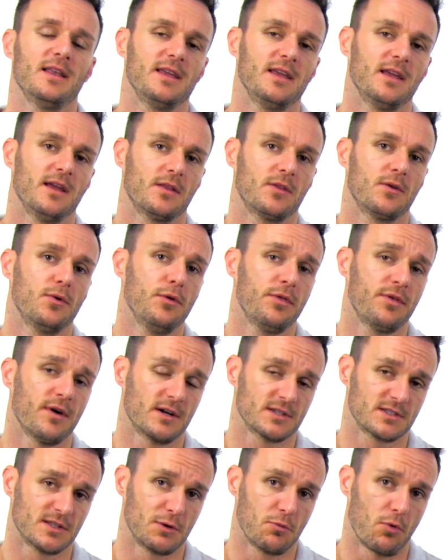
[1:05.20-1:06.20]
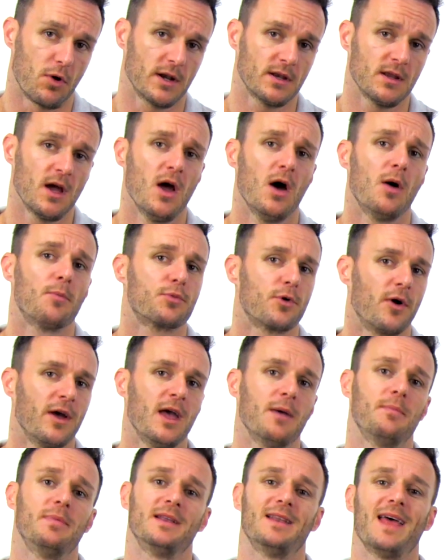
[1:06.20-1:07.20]
the year two thousand one
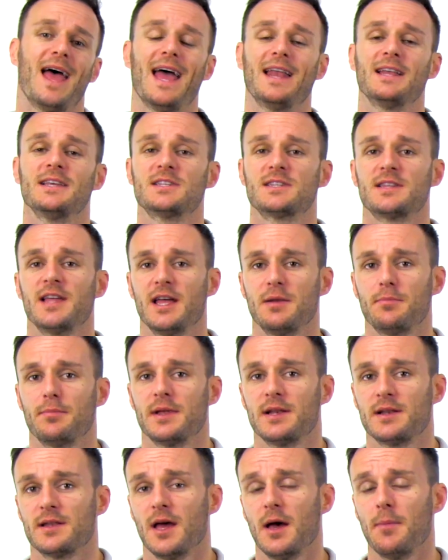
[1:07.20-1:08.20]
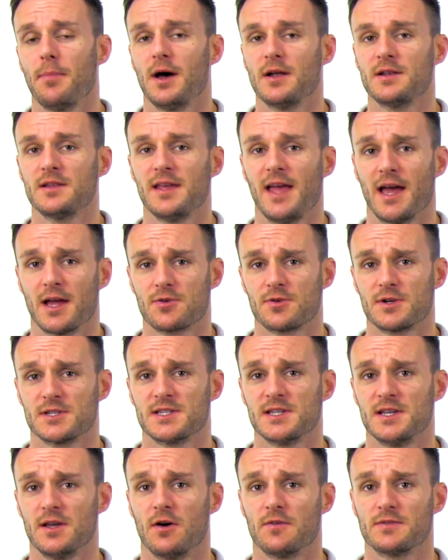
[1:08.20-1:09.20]
prohibit any statement about the
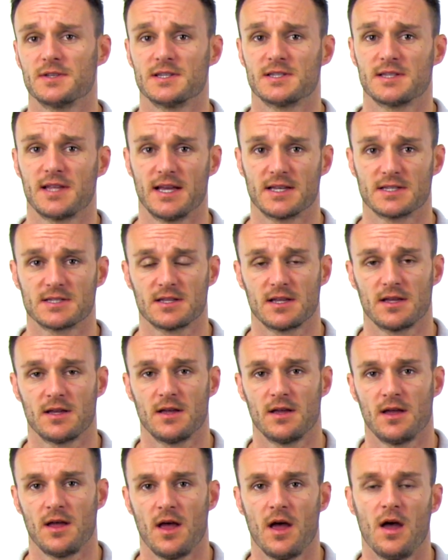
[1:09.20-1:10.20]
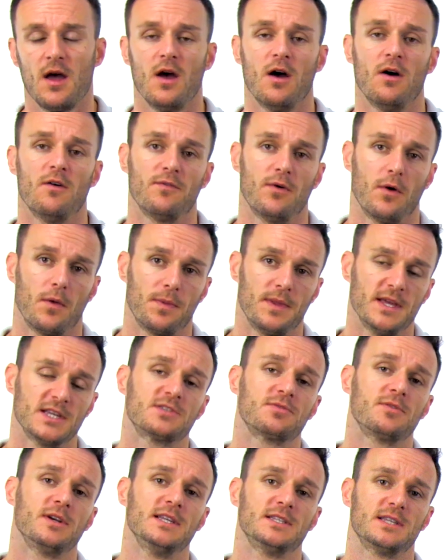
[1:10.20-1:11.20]
accuracy of this test. For
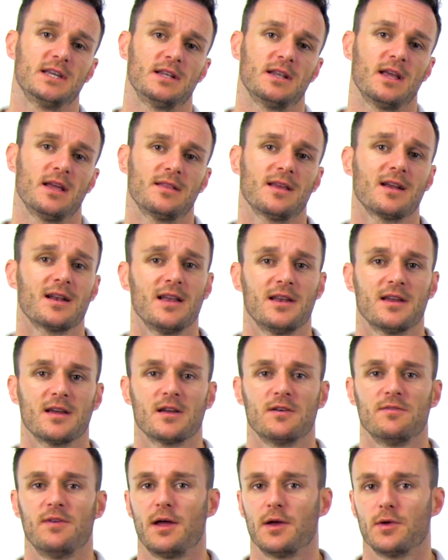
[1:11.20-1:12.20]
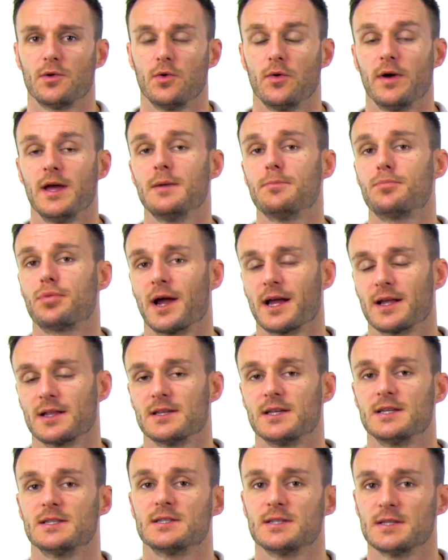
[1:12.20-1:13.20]
this reason, the clinical value in
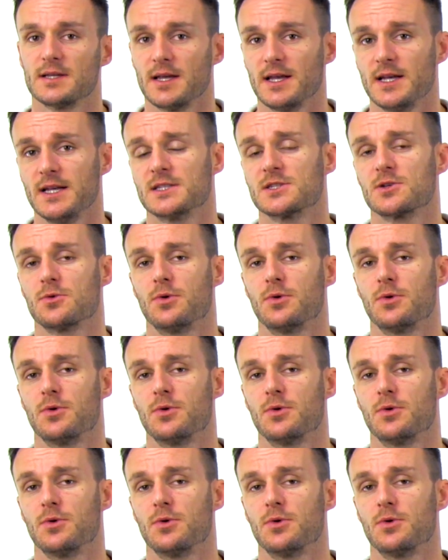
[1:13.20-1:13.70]
practice is